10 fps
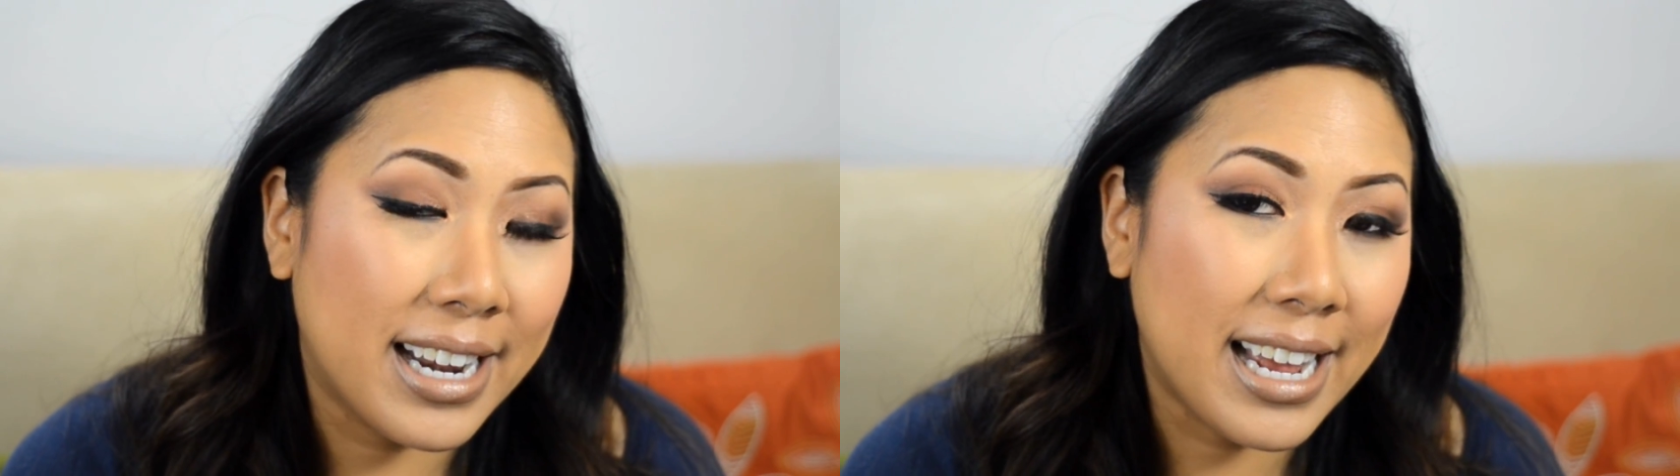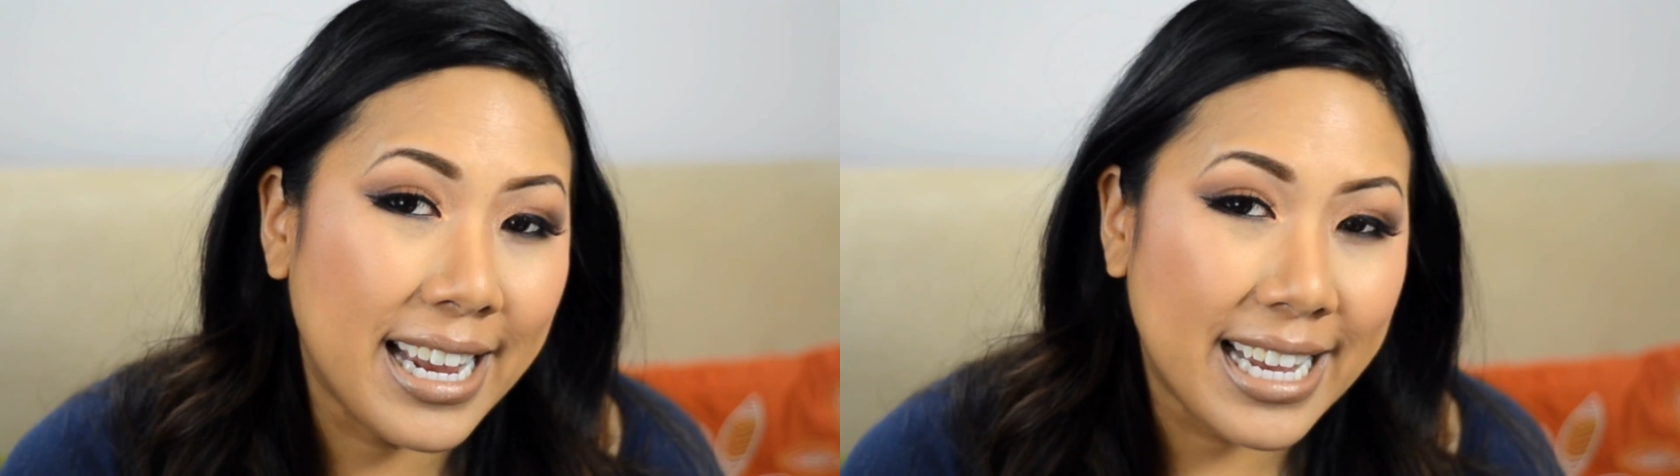
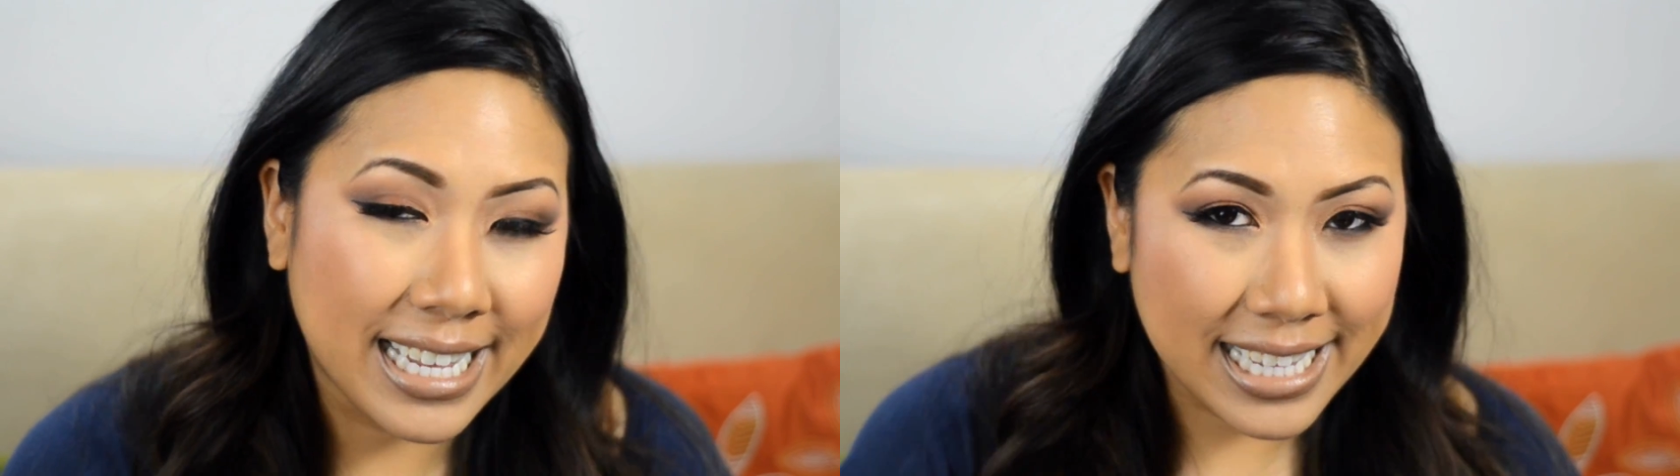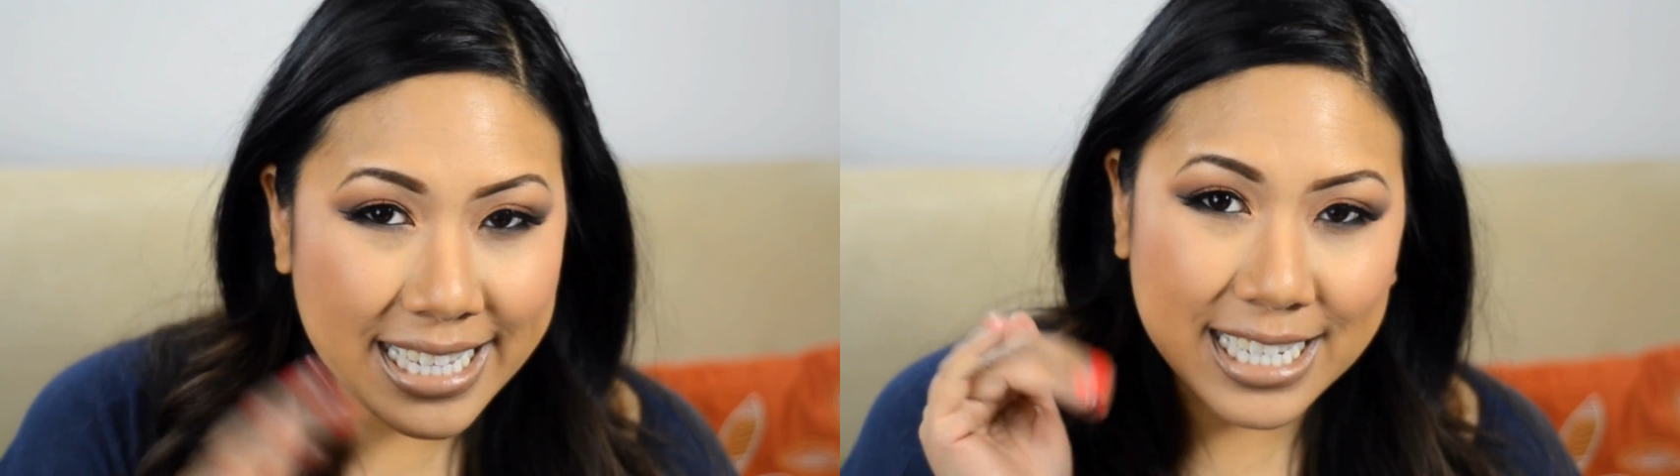night.
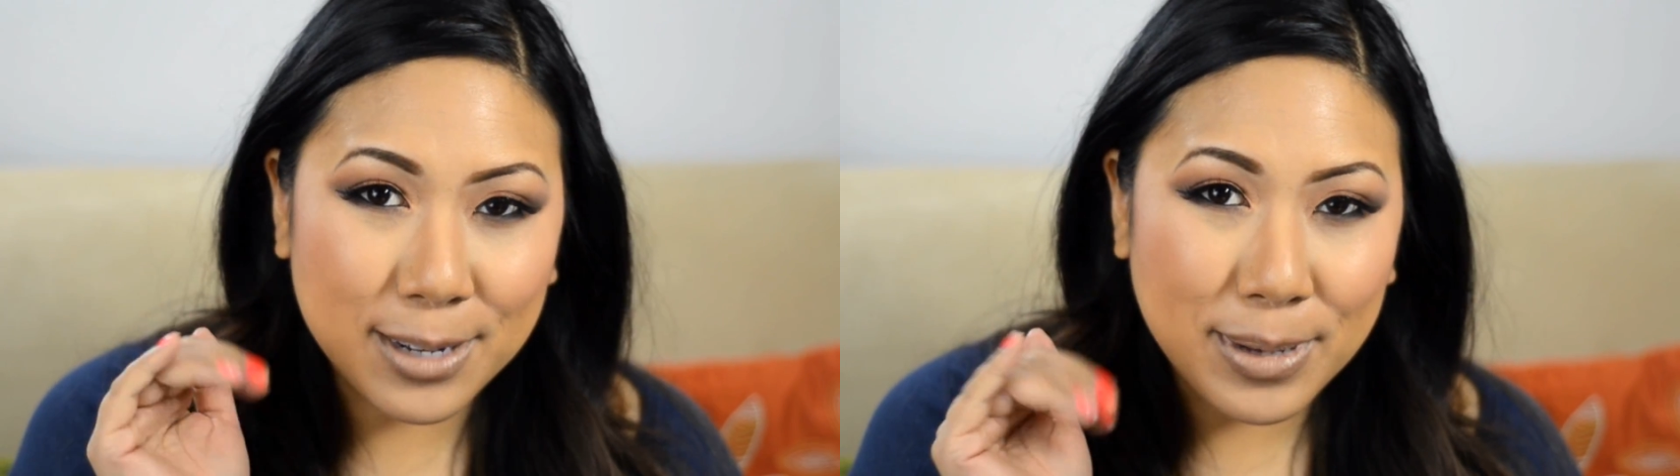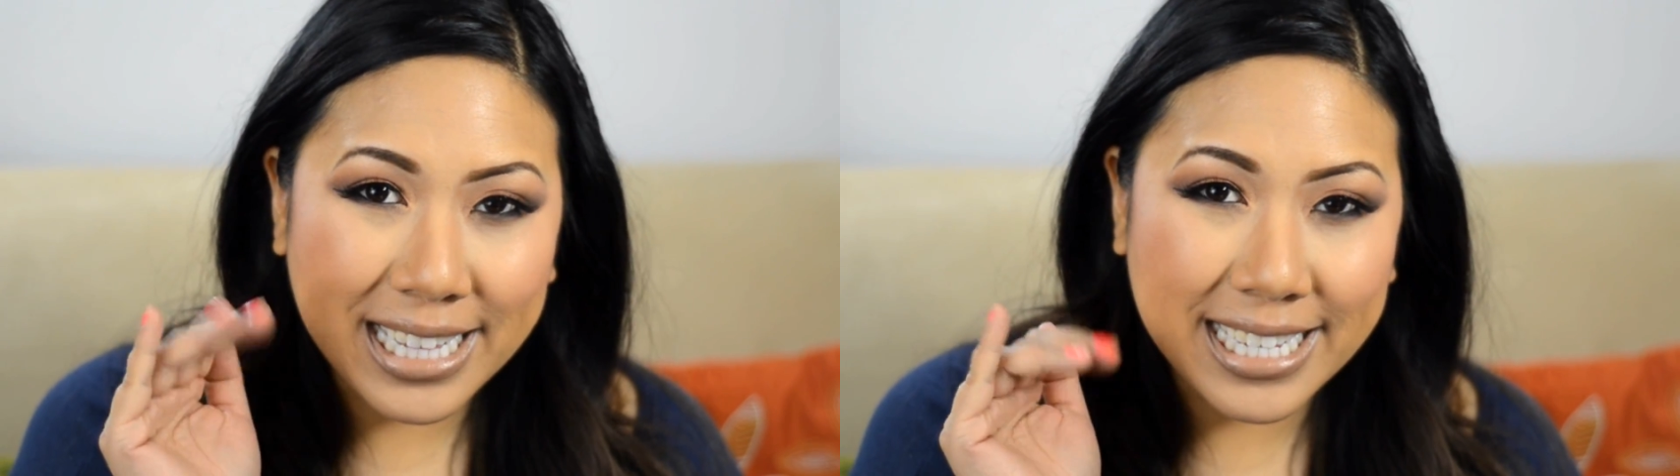Ciao,
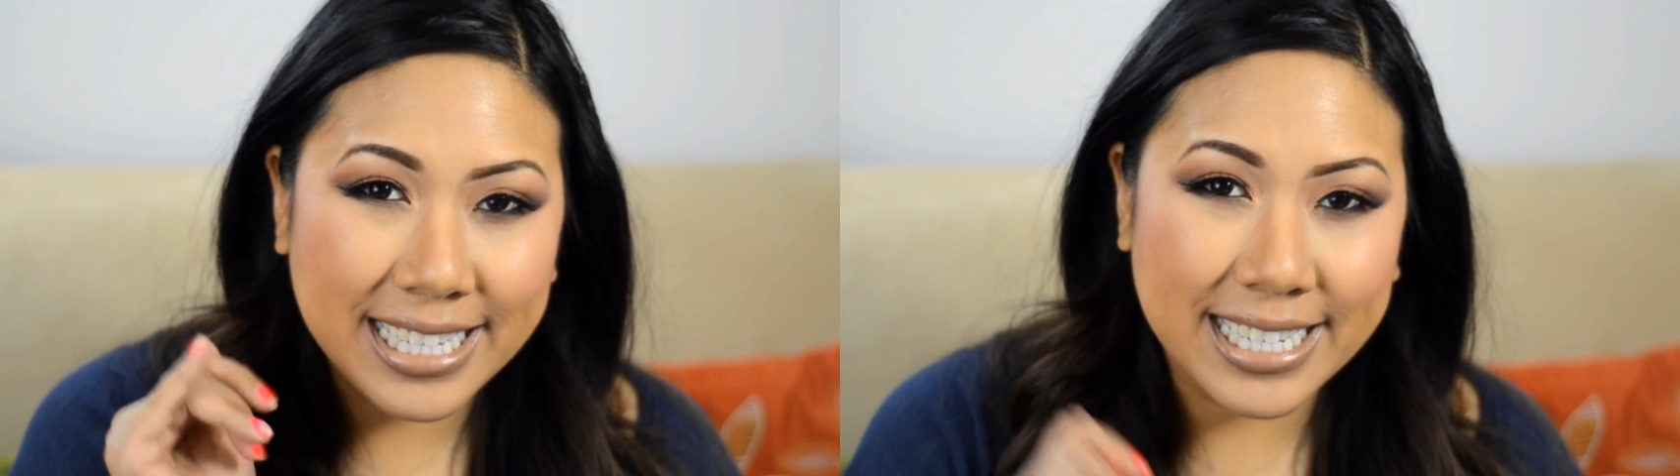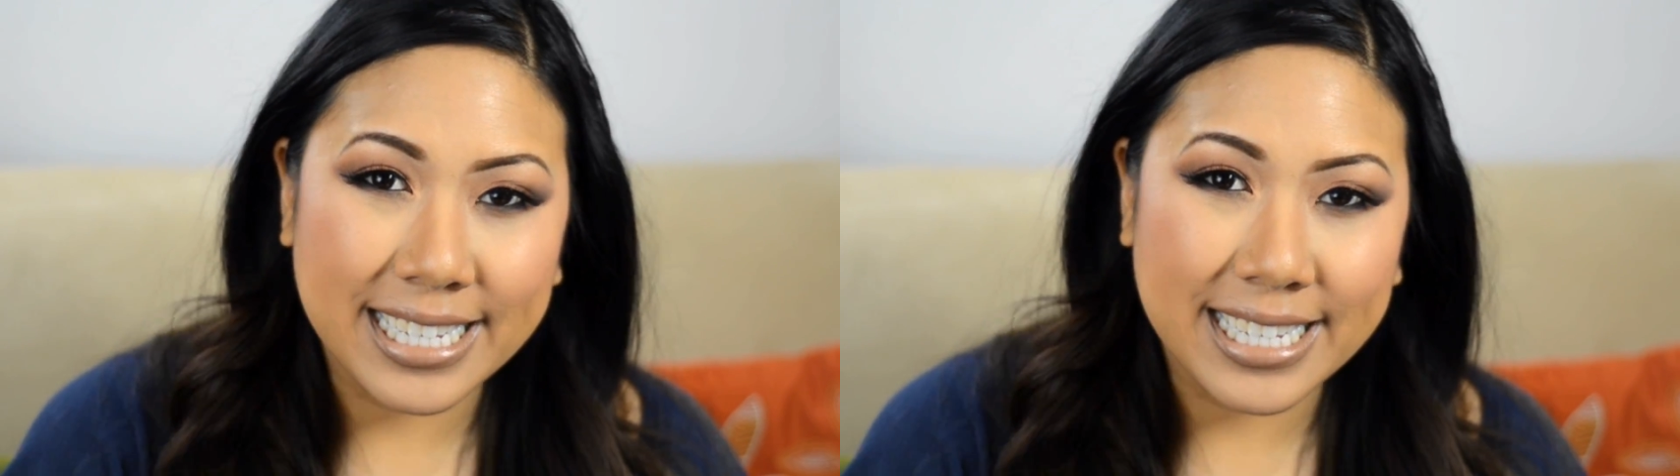bellas.